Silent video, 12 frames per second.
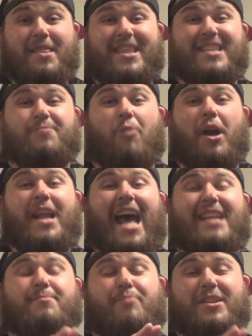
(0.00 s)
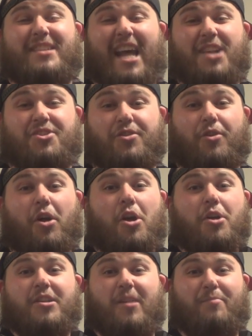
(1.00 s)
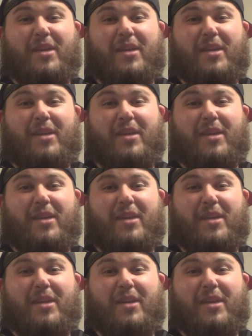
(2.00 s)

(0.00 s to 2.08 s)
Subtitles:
This one has potential to